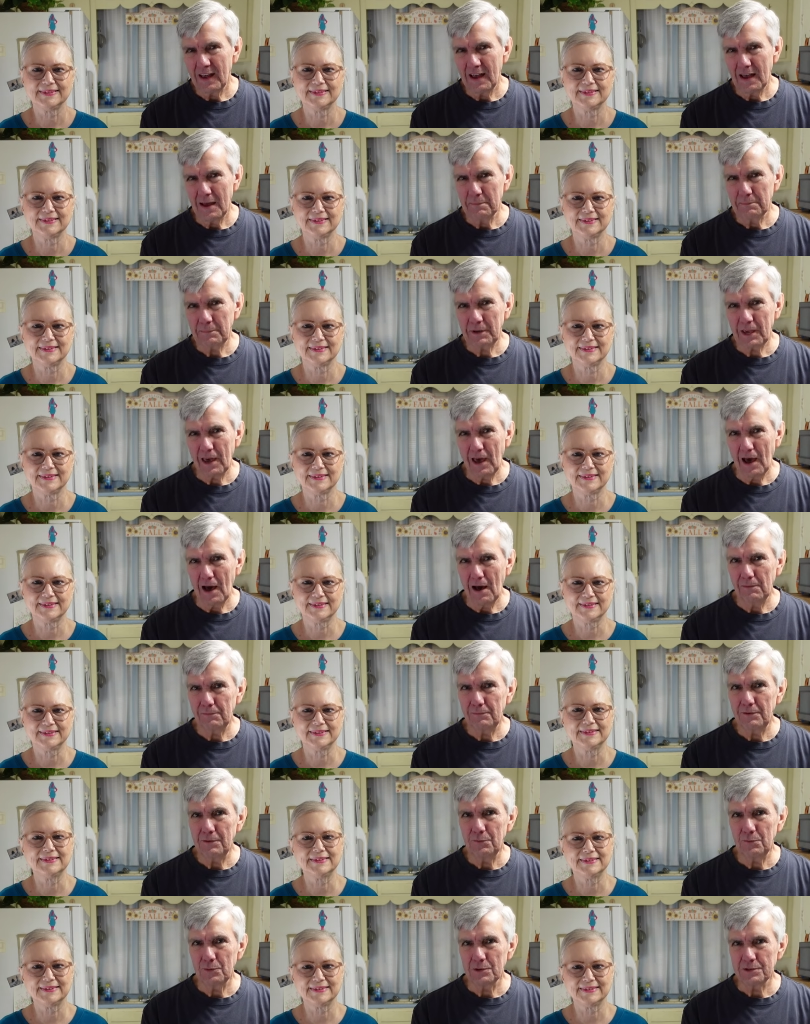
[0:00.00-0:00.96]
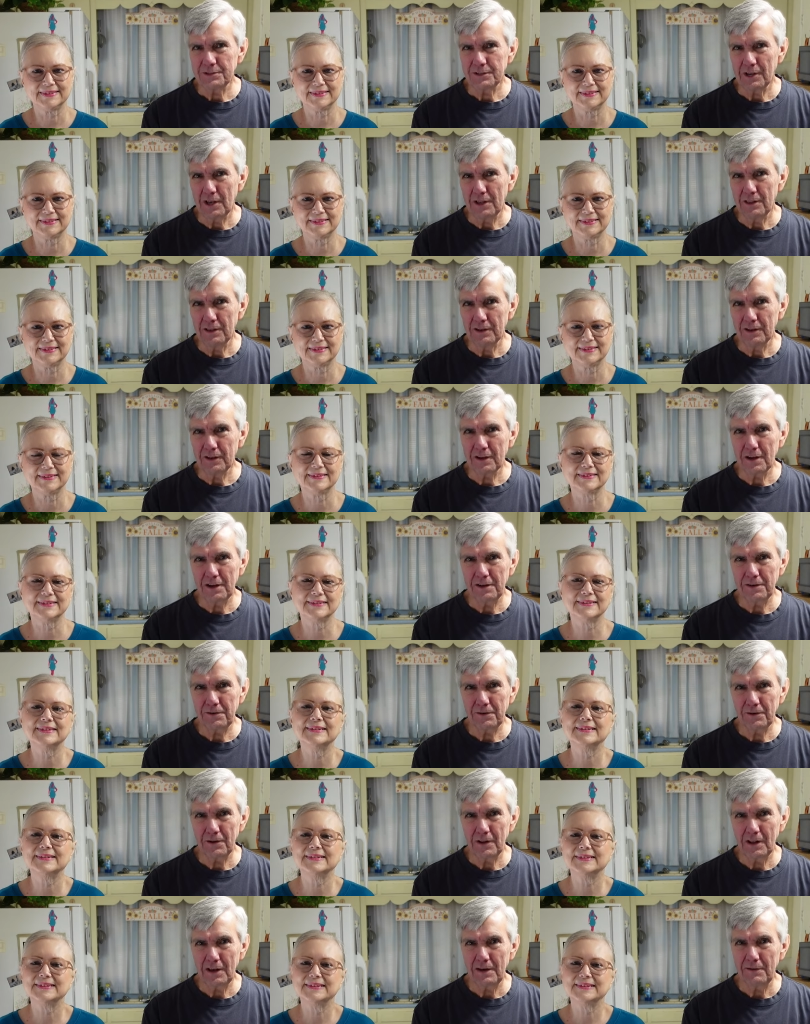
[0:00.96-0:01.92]
Speaker 1: I'm Calvin with Southern
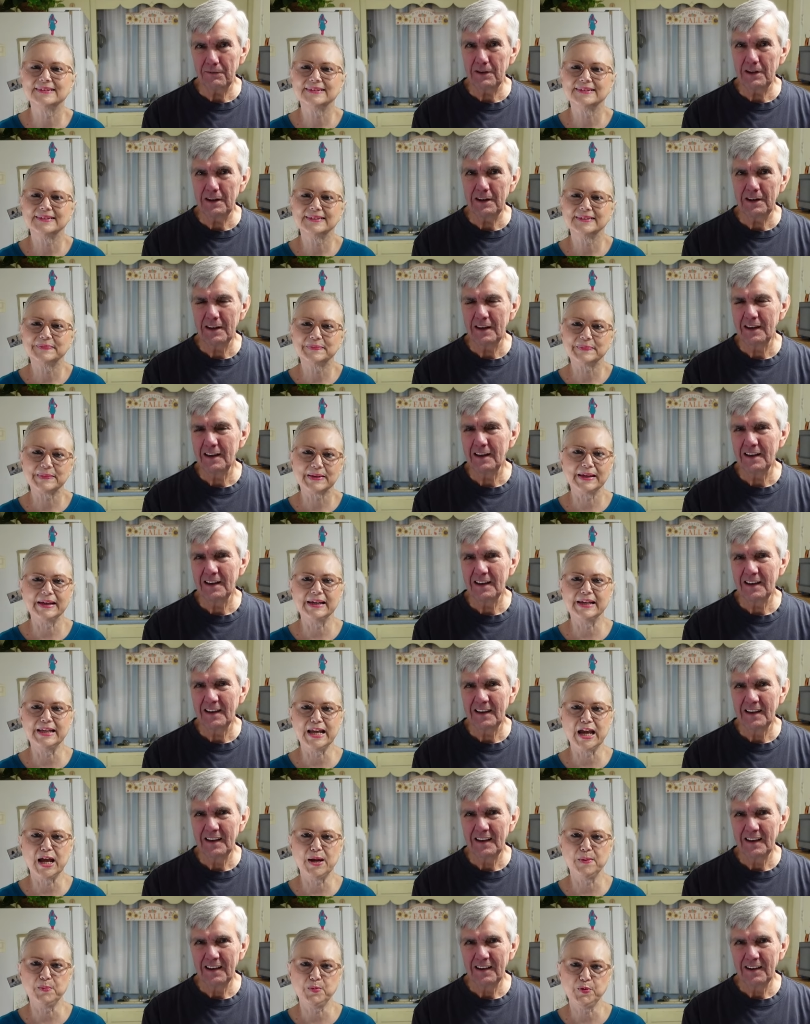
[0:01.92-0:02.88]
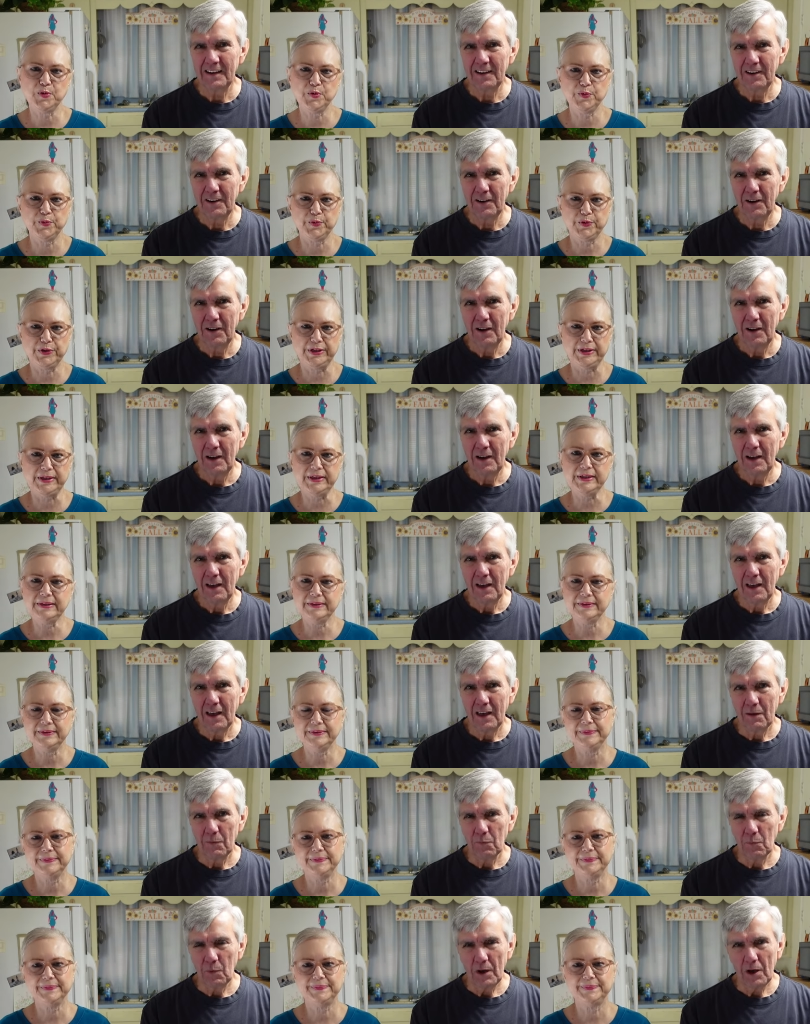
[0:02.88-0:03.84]
Country Living.
Speaker 2: And I'm Marie.
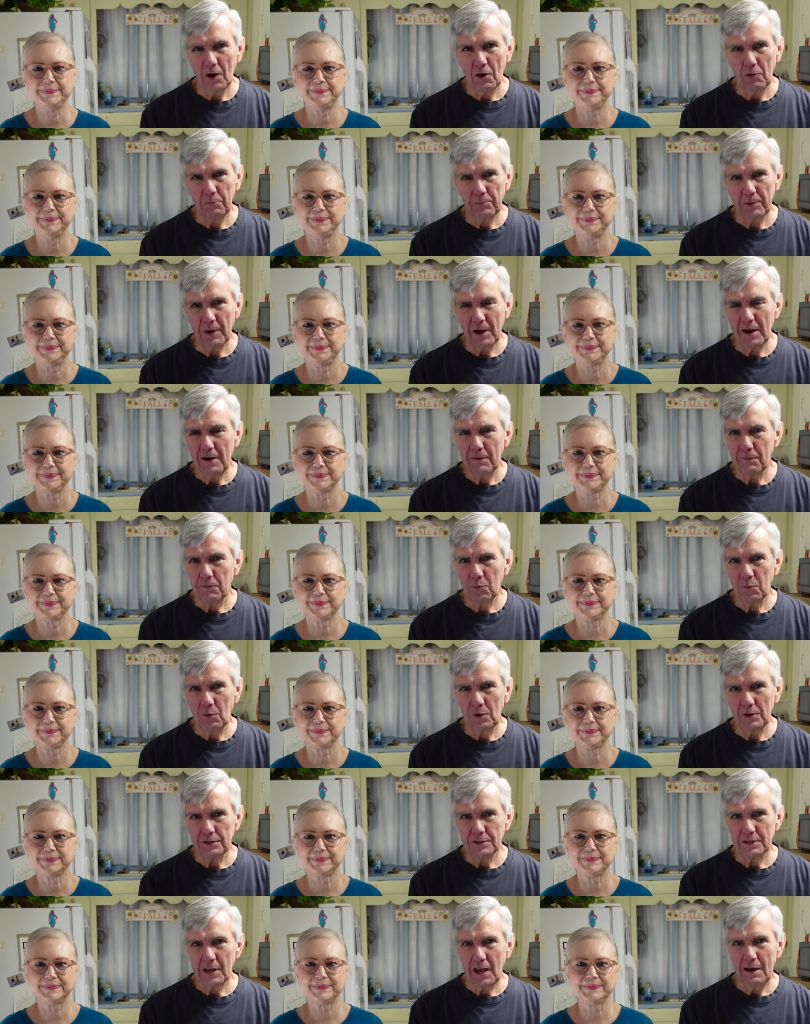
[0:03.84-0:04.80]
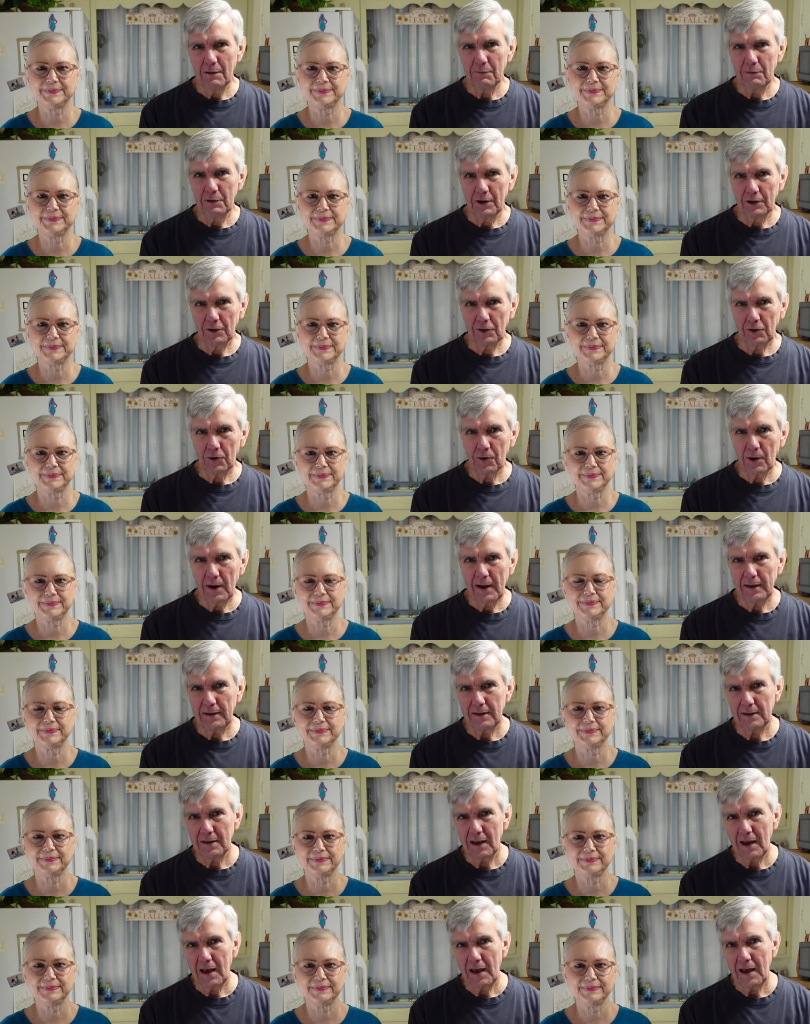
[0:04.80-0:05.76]
Speaker 1: And we hope everyone's having a
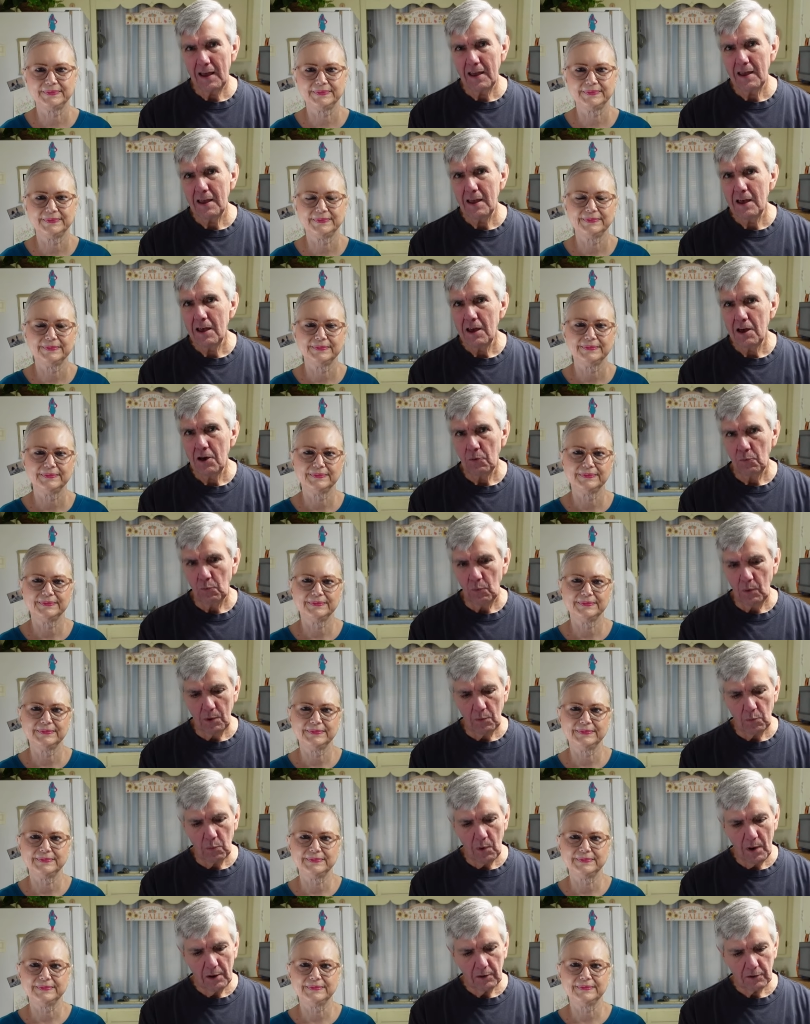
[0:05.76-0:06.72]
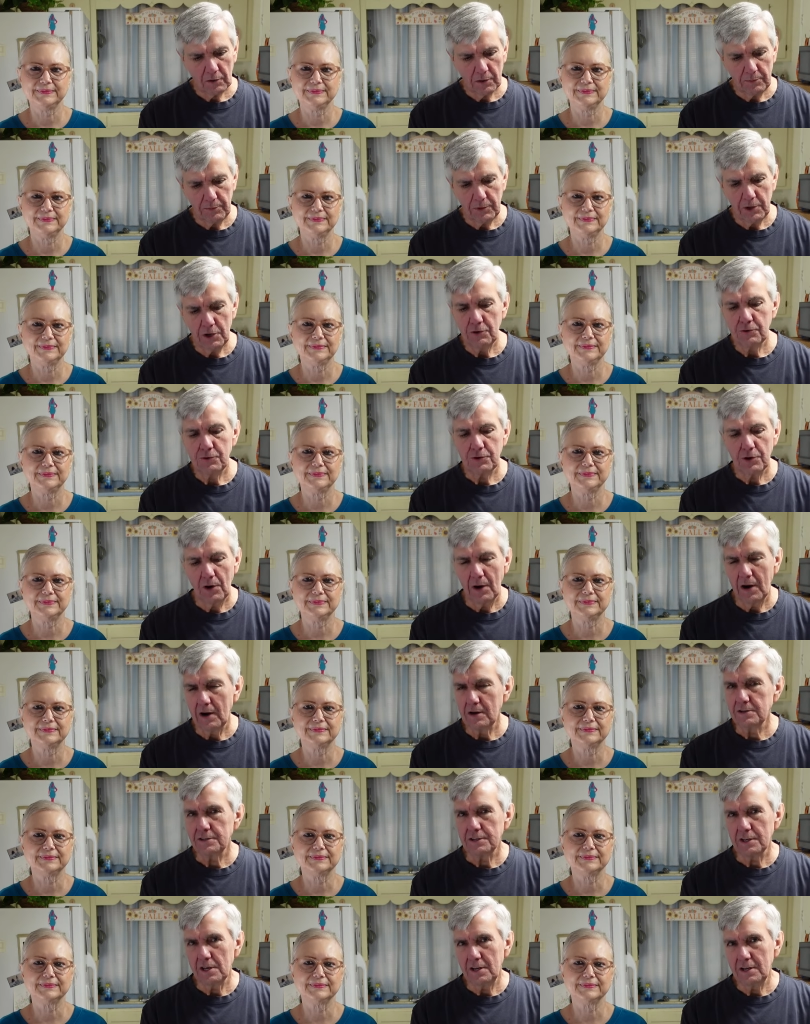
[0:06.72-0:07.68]
great day. We welcome you to
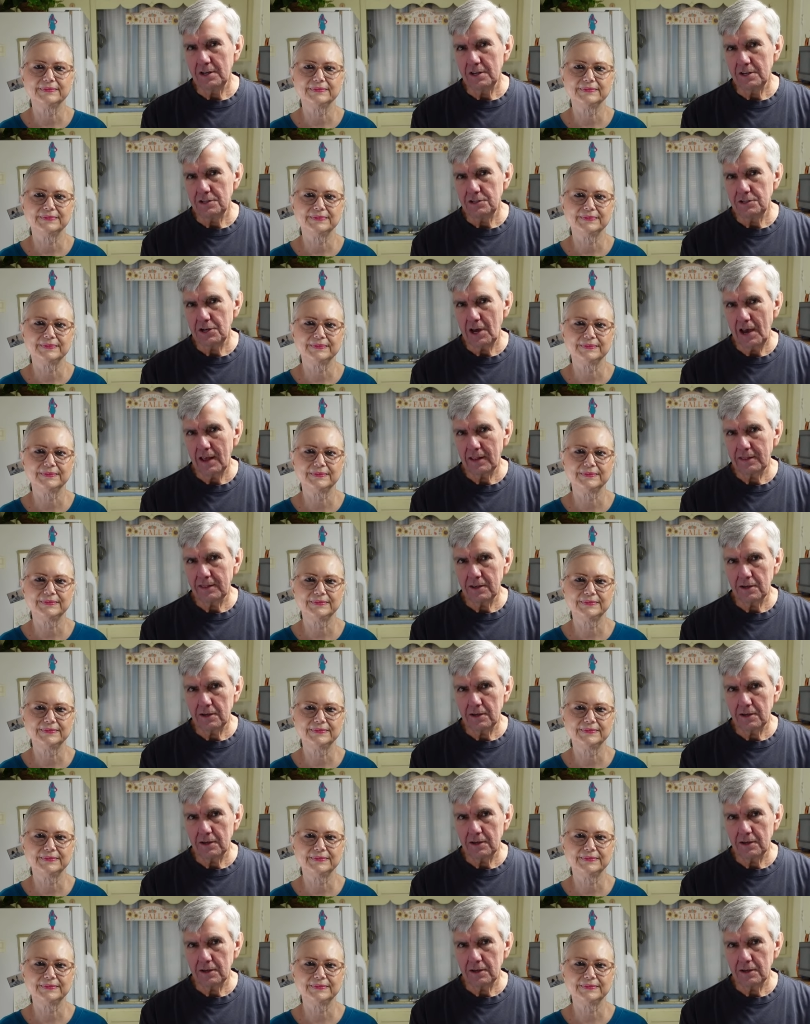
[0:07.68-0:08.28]
our Sunday chat